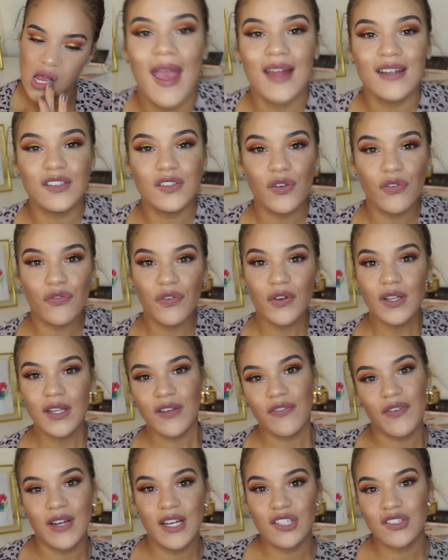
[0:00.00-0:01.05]
And to fully
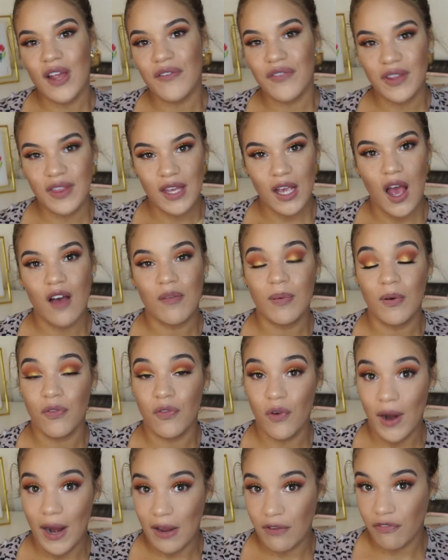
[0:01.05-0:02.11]
finish everything off
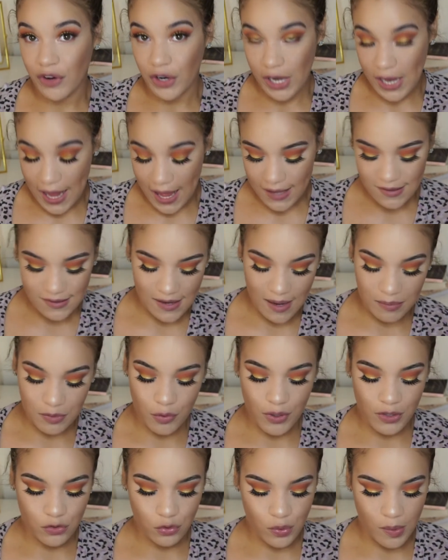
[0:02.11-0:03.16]
before I forget, I'm
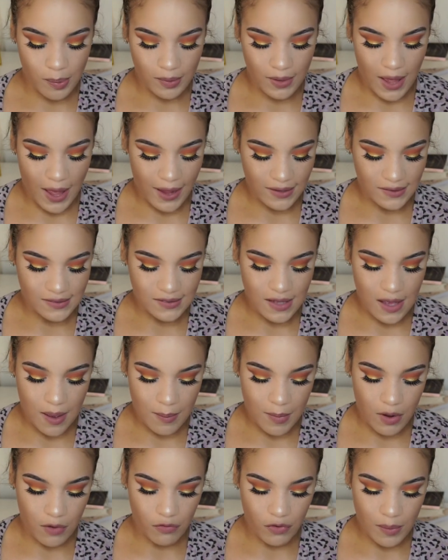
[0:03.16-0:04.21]
going to apply
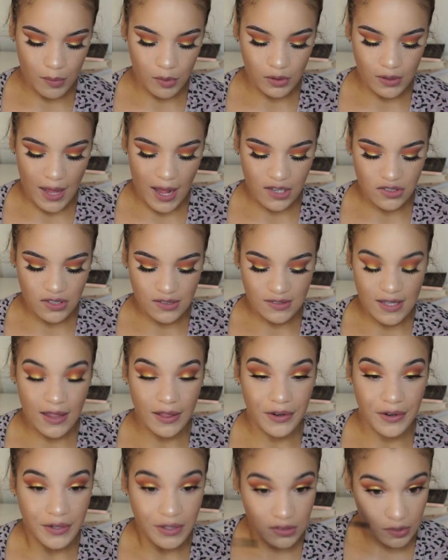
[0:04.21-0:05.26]
some Rimmel Lash
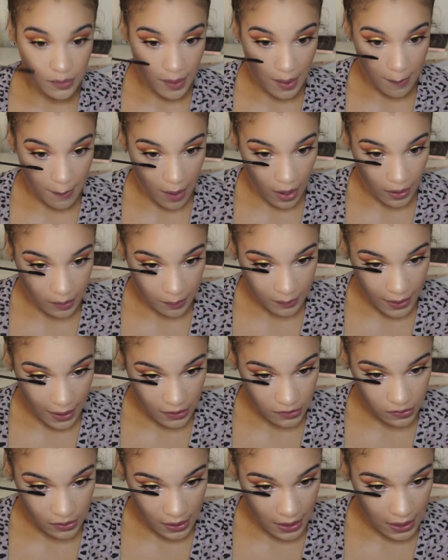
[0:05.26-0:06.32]
Accelerator to my bottom
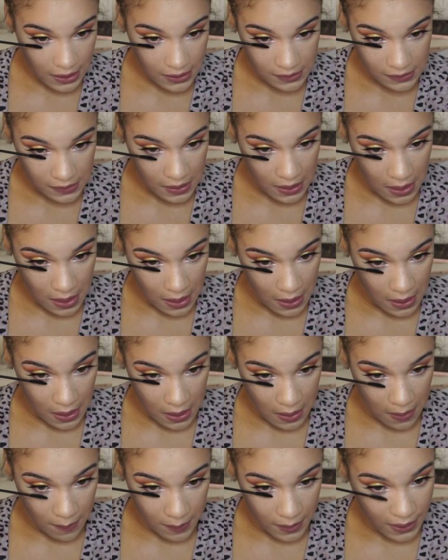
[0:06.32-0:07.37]
lash lines,
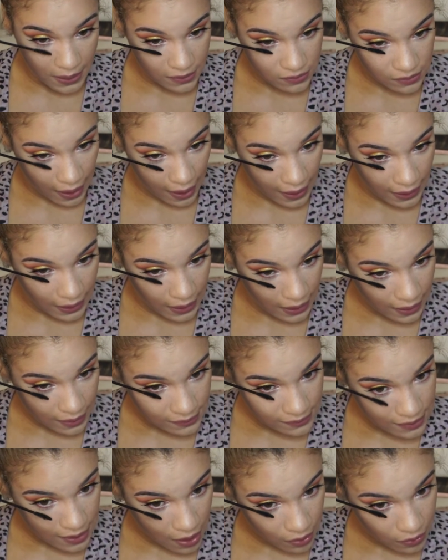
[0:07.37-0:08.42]
because I
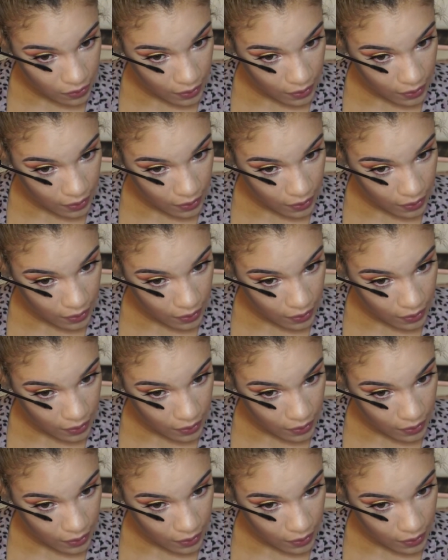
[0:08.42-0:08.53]
cannot tell